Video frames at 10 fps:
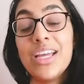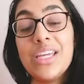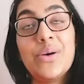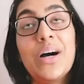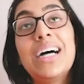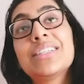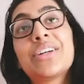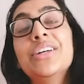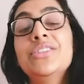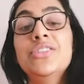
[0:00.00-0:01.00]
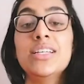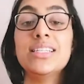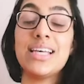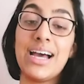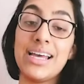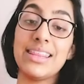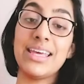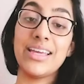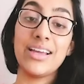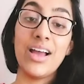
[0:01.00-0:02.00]
You know, as Christians, I
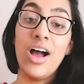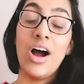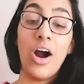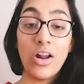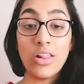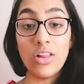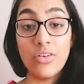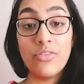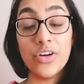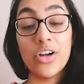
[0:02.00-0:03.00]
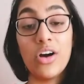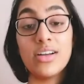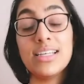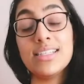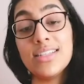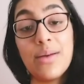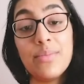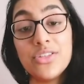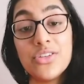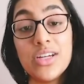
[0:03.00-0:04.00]
think our love for God is
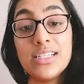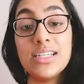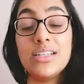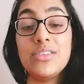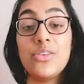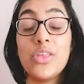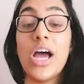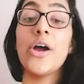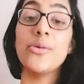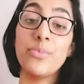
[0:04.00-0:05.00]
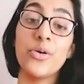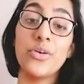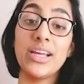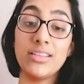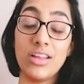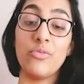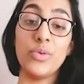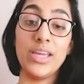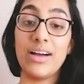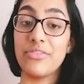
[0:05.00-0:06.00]
demonstrated through the outpouring love
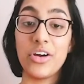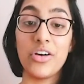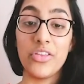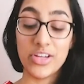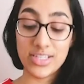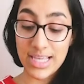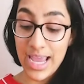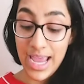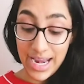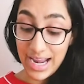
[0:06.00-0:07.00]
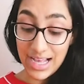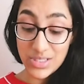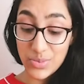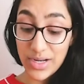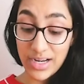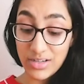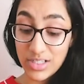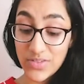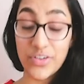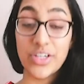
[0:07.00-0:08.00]
we have for others. And as we read in
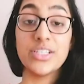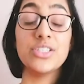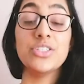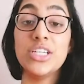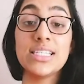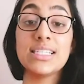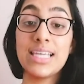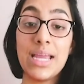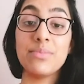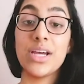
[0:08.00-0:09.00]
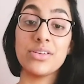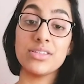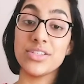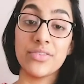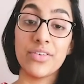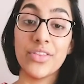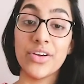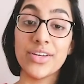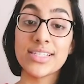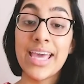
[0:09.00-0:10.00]
this verse, Jesus came down to serve
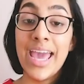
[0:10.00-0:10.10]
others.